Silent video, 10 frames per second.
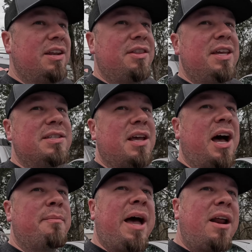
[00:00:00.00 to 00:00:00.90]
these
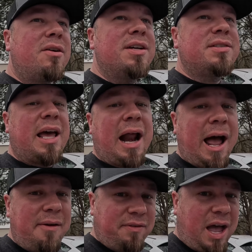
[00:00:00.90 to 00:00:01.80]
batteries that
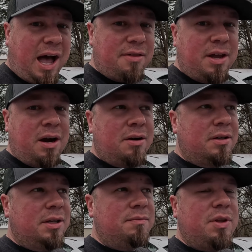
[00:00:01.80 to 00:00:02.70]
I've got, they're
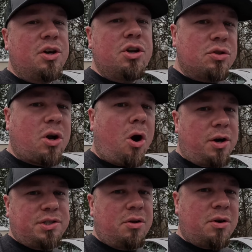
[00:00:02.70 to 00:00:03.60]
used
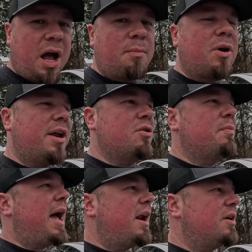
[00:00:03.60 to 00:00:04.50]
cars, so they're not brand new
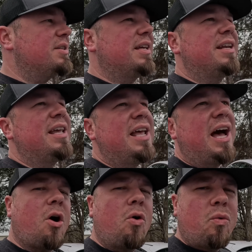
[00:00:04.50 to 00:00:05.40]
batteries, and
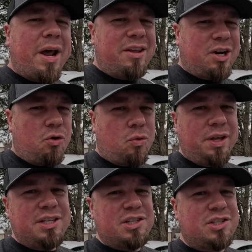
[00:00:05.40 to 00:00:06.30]
cold weather can
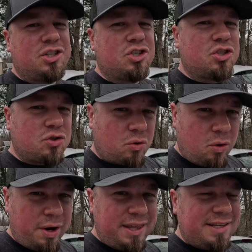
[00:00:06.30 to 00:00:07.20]
really just
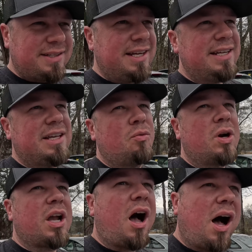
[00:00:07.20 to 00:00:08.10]
destroy these things, and we're
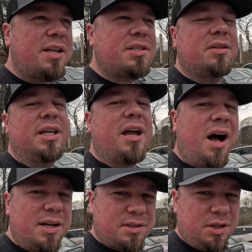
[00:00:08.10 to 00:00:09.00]

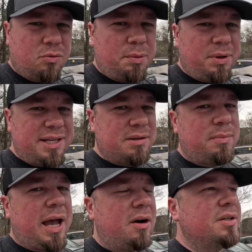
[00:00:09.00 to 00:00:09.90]
constantly replacing
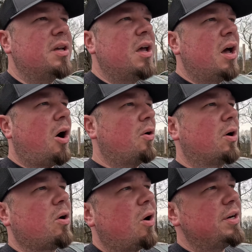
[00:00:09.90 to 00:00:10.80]
batteries on
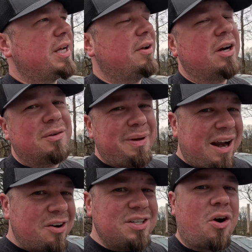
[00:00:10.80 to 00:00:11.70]
our cars out here, and
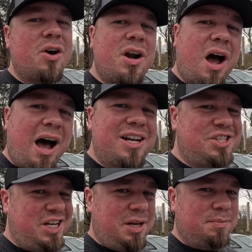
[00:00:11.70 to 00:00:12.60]
batteries are not
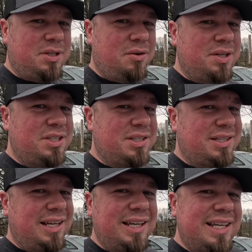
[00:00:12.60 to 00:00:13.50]
cheap, so it's
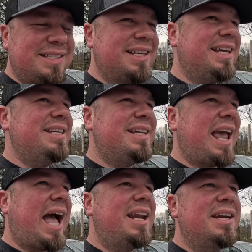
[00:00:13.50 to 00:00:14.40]
an easy
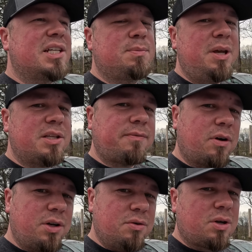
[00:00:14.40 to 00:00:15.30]
added expense
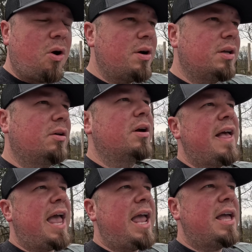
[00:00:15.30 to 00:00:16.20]
for a used car dealer.
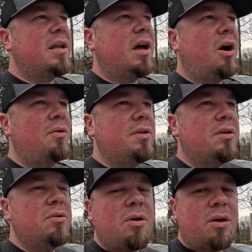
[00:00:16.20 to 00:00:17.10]
And on the
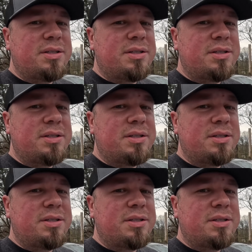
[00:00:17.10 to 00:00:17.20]
new car